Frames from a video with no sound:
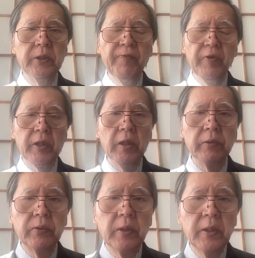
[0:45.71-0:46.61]

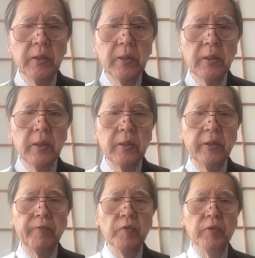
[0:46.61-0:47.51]
difficult
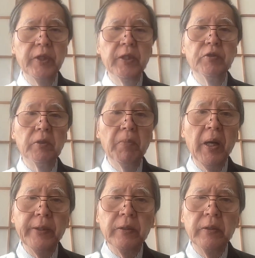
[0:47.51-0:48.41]
if you change your
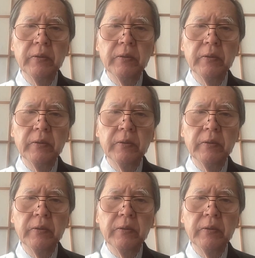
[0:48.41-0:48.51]
mind.